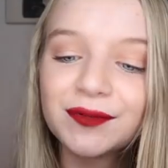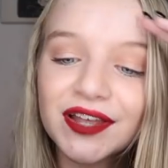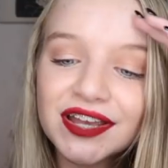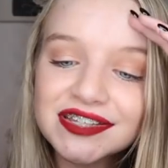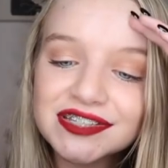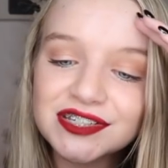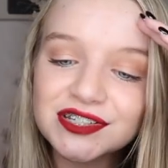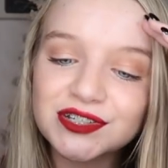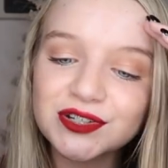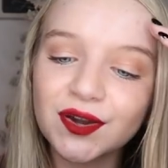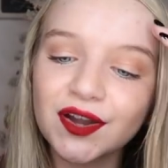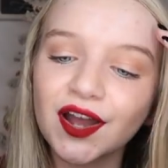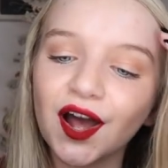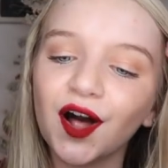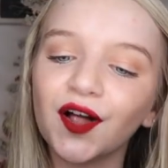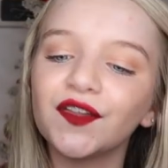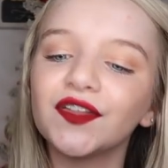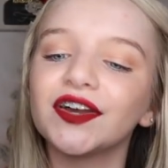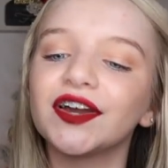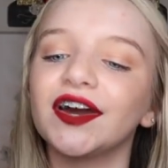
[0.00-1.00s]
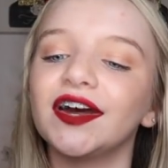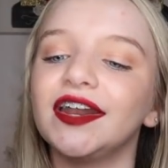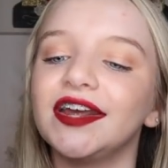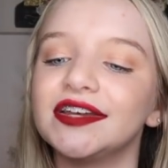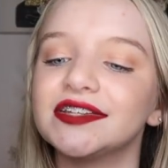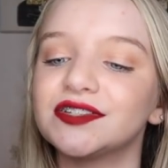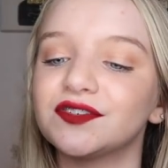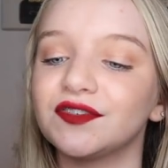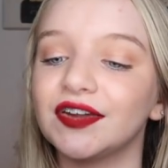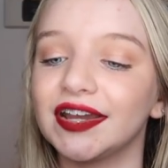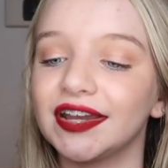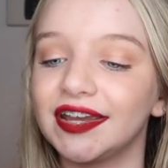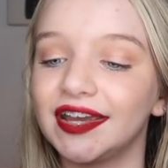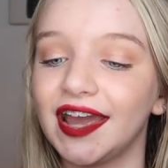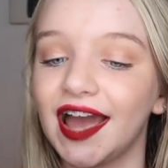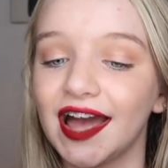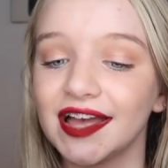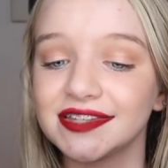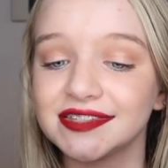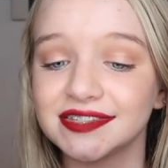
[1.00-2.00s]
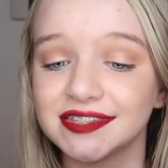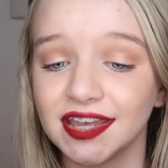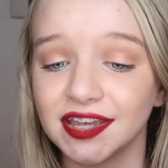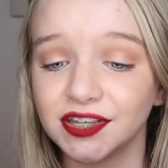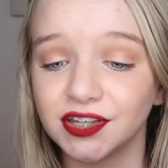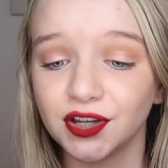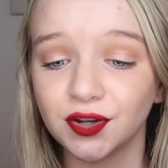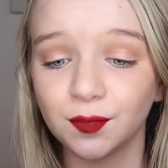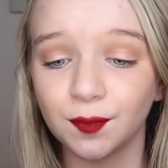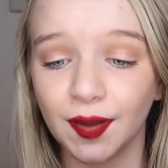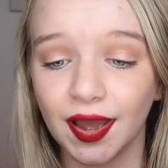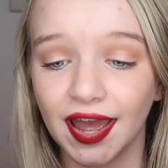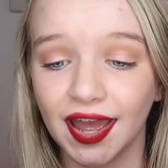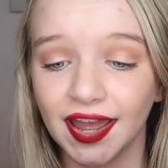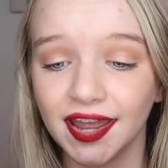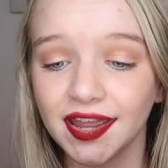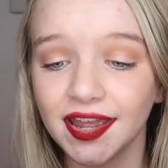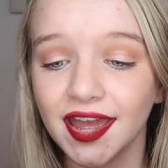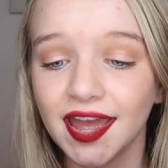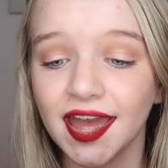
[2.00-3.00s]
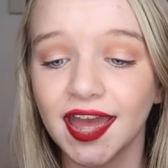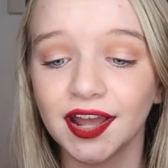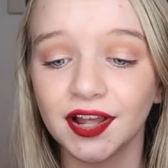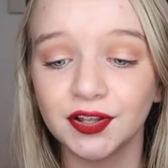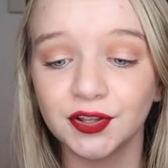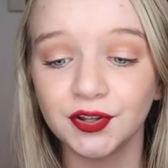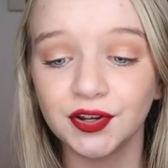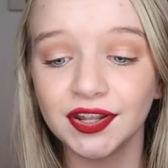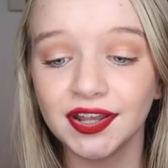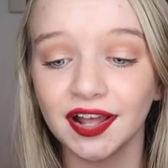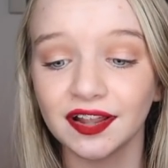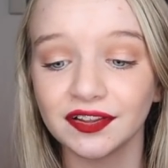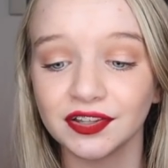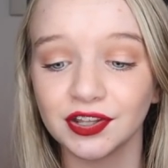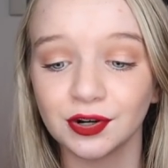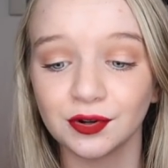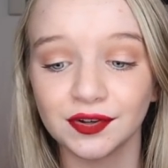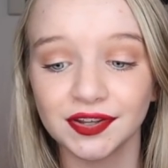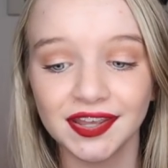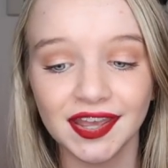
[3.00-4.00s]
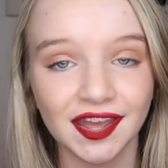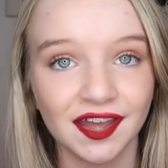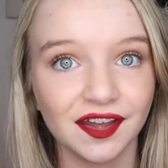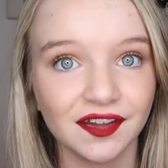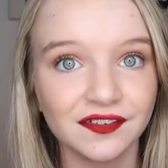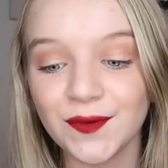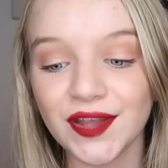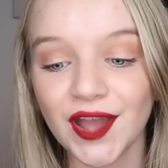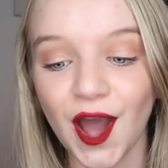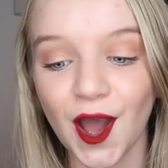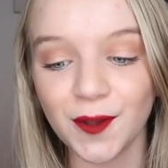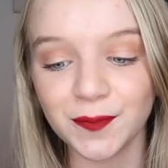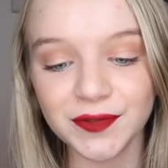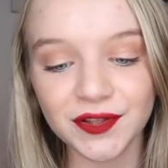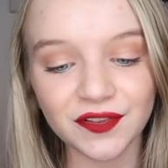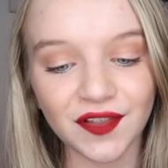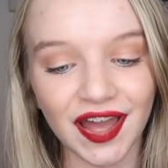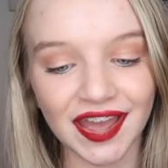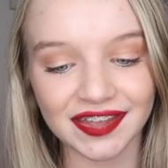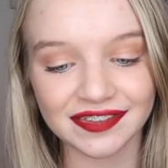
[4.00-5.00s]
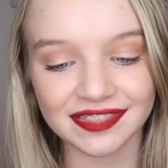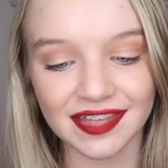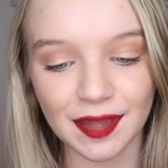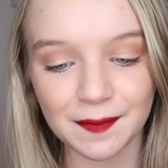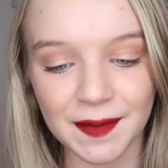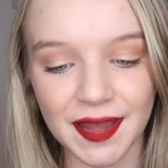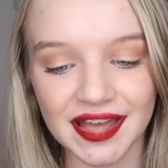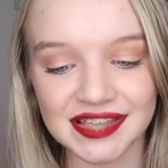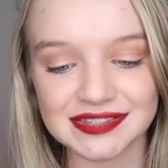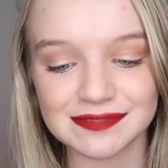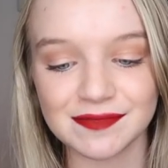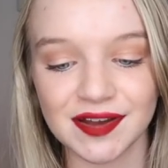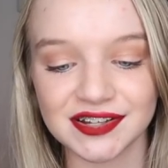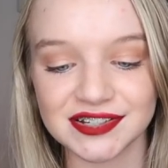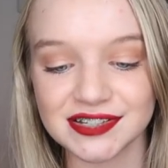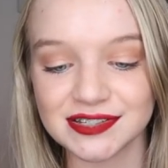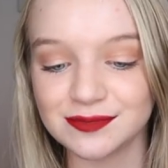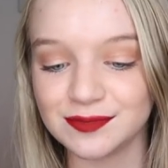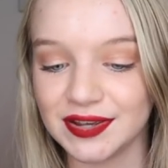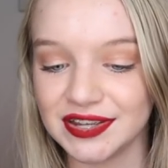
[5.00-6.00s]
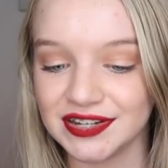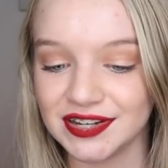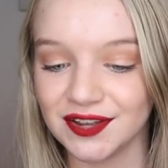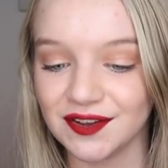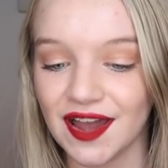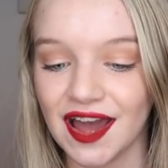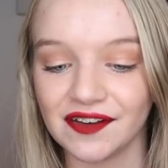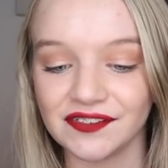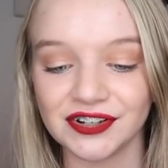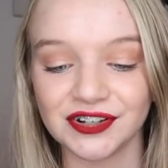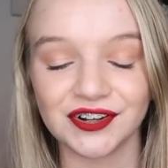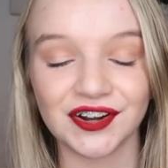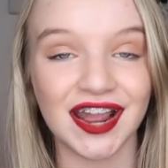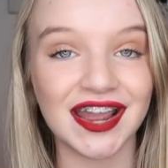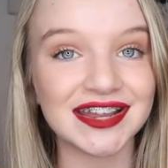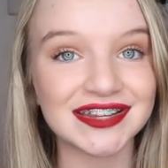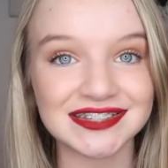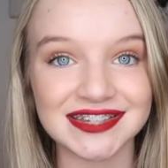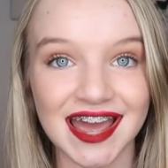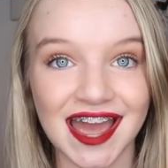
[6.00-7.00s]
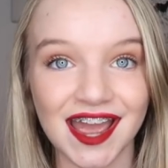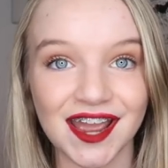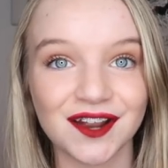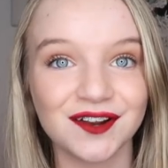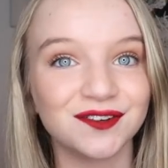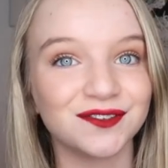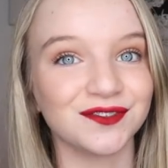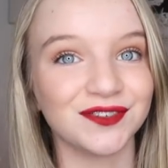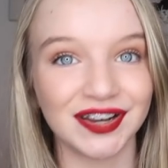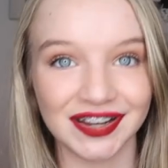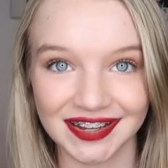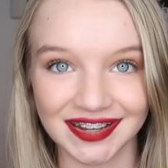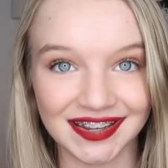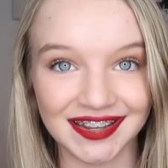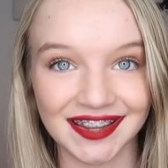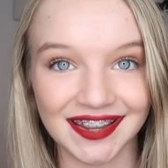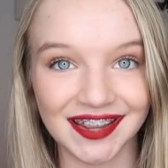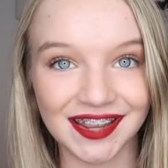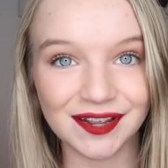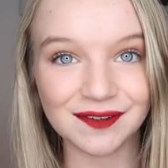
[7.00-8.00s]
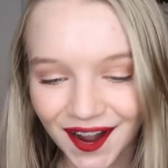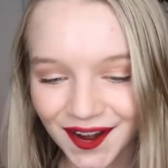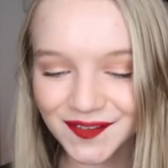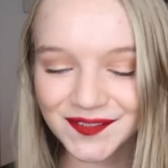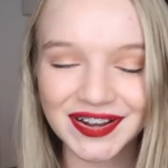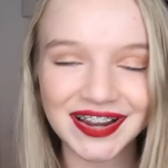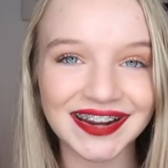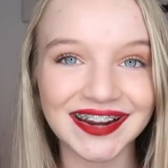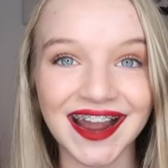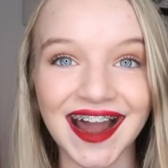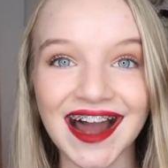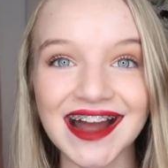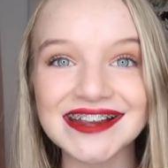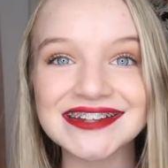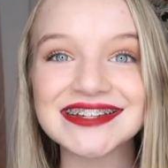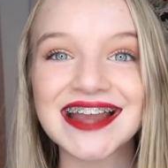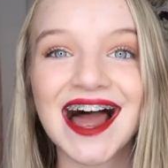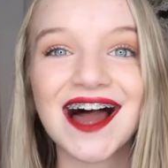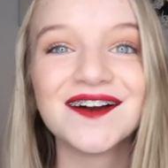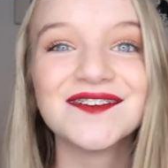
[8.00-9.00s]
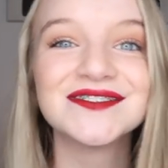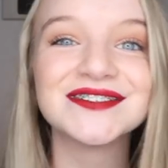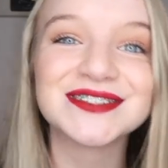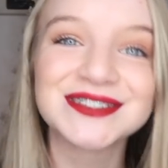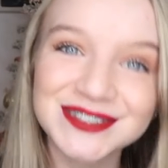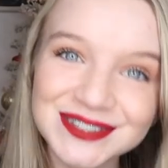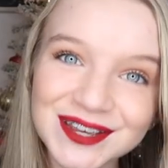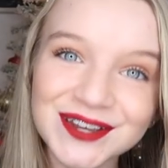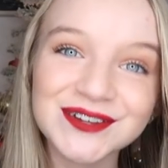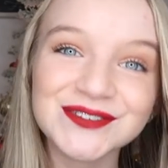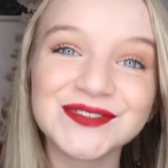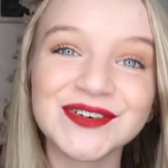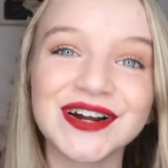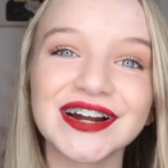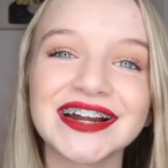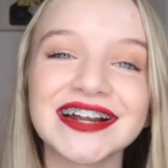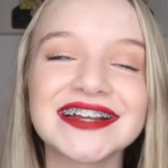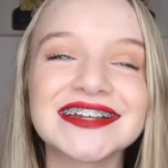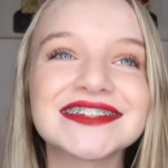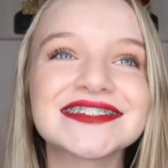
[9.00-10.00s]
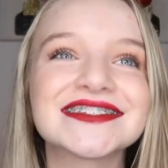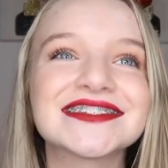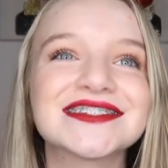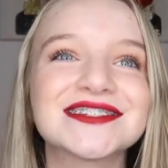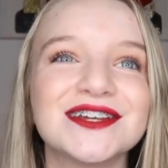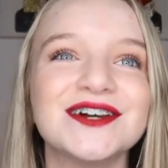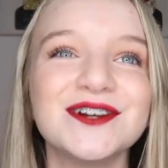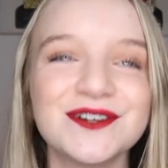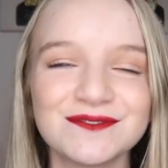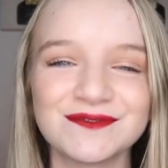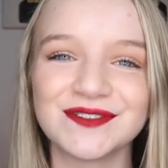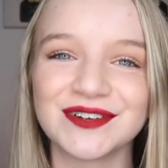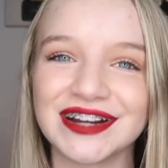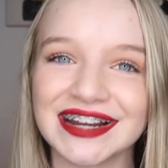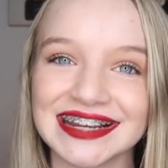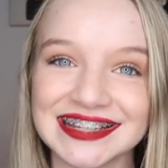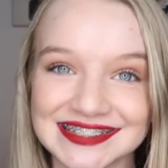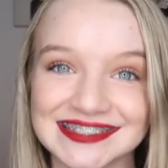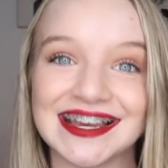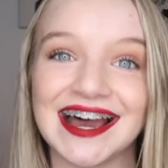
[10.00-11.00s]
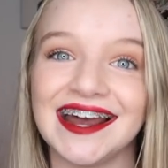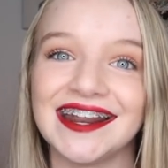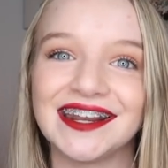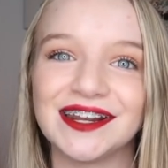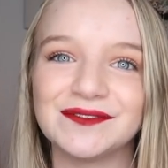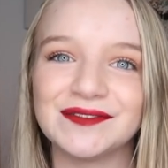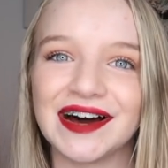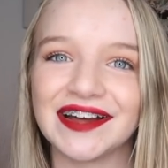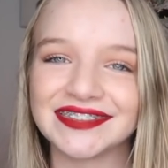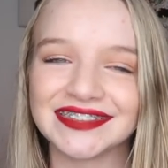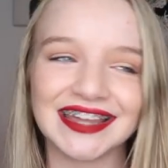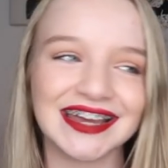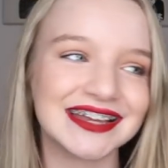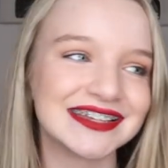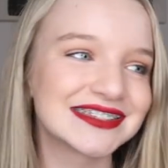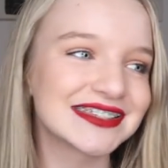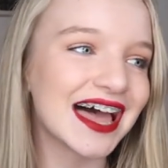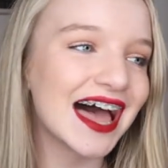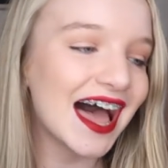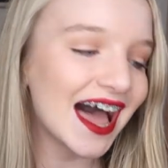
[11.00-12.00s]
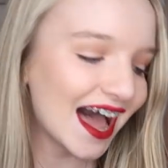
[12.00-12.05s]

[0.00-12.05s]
Please enjoy all the goodies Ringke has sent your way, including a little gift. We hope you like them as much as we do. Have a great day, Ringke. Oh my gosh, I'm super, super excited about this.